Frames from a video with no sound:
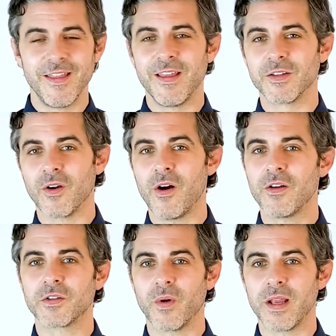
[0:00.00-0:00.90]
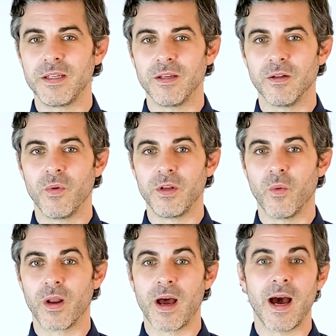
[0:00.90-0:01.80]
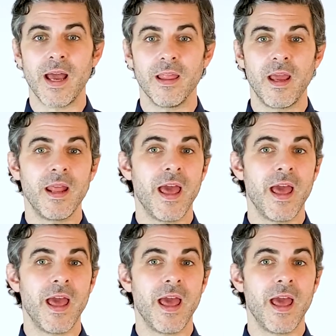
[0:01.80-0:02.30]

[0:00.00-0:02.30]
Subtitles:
These are also ideal when you want to highlight